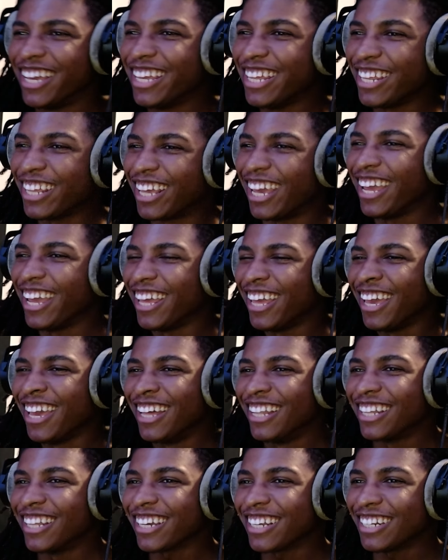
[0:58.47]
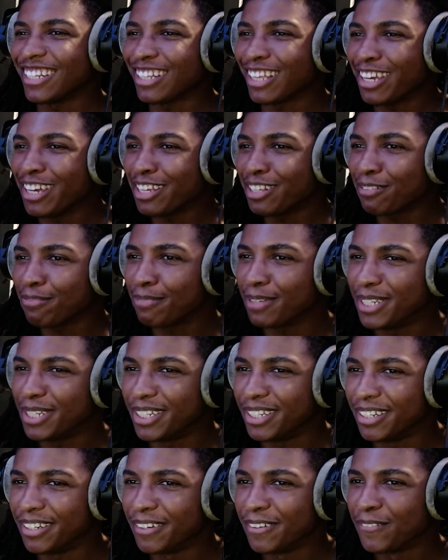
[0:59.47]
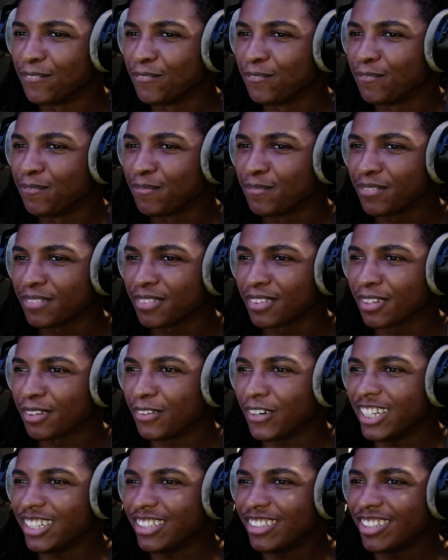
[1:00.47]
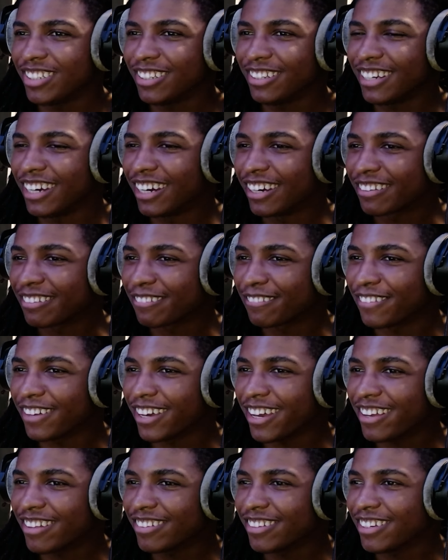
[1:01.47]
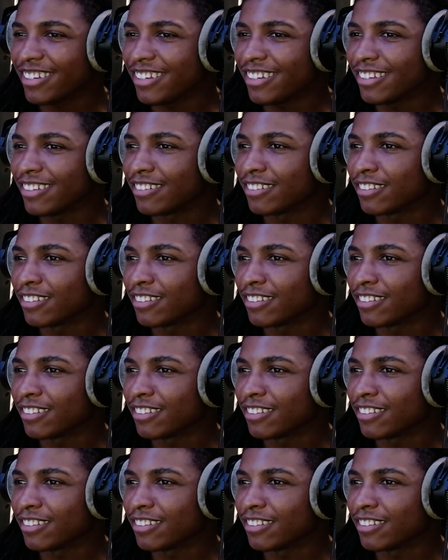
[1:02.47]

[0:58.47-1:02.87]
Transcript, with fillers: He get, look at his hand speed. White oh, T got some fast hands.